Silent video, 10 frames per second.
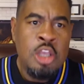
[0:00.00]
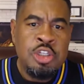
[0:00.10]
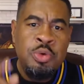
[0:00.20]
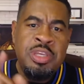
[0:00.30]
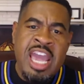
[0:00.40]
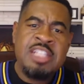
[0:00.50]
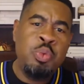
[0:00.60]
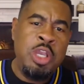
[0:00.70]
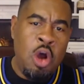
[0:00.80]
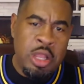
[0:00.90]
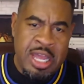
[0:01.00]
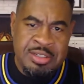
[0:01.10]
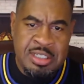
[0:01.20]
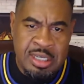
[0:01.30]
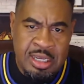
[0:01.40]
So yes, we call
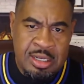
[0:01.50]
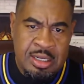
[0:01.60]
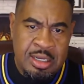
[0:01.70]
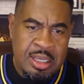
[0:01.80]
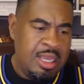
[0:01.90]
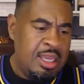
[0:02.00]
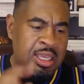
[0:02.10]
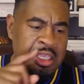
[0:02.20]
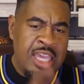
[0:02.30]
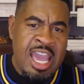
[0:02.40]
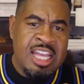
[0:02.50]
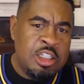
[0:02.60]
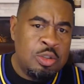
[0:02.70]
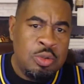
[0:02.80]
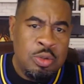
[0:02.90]
out sin.
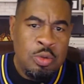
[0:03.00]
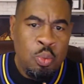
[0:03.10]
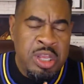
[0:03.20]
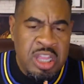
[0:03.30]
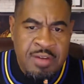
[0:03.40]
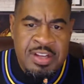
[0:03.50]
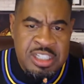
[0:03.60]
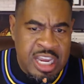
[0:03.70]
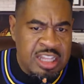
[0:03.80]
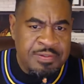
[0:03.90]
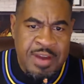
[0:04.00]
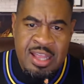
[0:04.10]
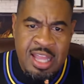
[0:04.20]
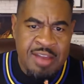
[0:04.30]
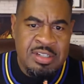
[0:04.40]
Yes, we live a
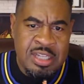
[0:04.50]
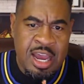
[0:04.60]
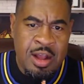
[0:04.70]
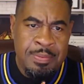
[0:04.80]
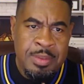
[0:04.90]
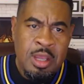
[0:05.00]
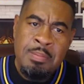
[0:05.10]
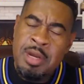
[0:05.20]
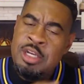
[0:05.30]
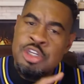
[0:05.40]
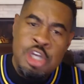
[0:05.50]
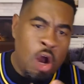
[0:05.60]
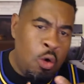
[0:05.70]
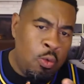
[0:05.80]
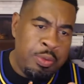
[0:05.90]
sanctified lifestyle. But
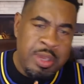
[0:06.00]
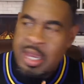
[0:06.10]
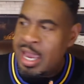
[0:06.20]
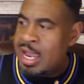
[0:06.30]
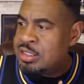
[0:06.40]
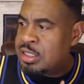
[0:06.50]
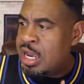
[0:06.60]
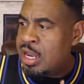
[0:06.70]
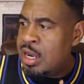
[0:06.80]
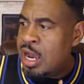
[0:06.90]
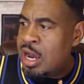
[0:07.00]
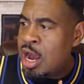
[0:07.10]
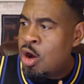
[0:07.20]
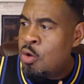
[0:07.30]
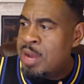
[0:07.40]
no, and
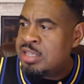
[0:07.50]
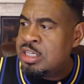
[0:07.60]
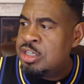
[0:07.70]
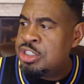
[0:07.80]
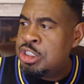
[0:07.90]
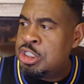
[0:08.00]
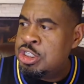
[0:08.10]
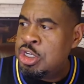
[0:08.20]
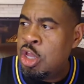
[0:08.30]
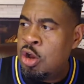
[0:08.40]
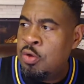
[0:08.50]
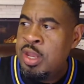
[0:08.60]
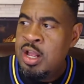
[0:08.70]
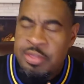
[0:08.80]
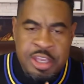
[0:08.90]
I hope my dear sister's still
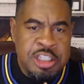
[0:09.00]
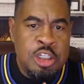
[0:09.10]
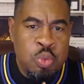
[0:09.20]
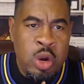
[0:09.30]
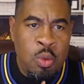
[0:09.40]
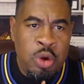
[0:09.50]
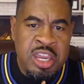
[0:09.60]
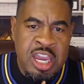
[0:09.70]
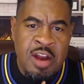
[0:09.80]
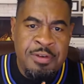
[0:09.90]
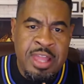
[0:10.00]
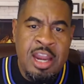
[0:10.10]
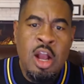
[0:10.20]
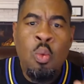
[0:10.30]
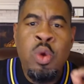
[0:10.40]
on. This is where we're careful
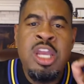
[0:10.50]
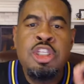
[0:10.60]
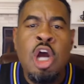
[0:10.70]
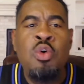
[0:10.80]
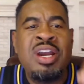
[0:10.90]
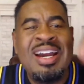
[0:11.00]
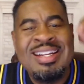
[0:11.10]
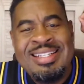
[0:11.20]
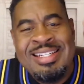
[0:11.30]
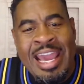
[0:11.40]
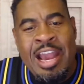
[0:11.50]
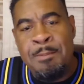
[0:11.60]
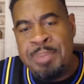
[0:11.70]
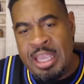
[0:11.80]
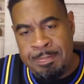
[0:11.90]
at. We don't
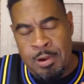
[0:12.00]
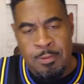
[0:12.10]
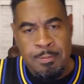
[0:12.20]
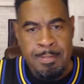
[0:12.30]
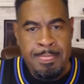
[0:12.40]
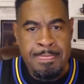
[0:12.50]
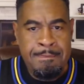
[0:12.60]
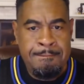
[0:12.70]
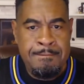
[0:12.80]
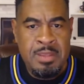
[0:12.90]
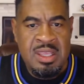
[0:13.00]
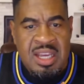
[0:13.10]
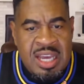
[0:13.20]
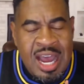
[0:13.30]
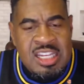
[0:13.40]
condemn people.
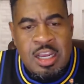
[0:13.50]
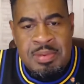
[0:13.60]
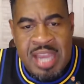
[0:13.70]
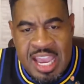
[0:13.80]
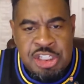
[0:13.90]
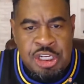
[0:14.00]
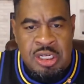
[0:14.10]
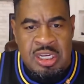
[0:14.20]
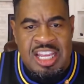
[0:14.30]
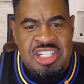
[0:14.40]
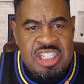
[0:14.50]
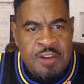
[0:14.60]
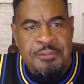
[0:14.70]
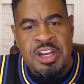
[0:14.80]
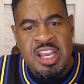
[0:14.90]
Condemnation is
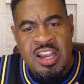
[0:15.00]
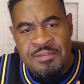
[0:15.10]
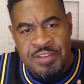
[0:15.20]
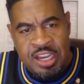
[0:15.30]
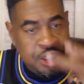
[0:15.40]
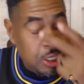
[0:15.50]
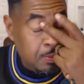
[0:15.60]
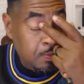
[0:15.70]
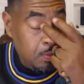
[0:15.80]
different than conviction.